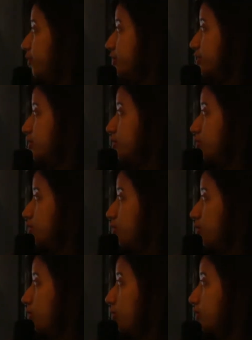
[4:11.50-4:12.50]
which is
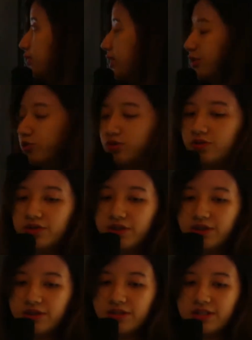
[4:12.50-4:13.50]
called natural
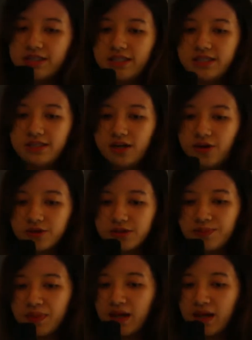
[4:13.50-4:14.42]
killer T cells.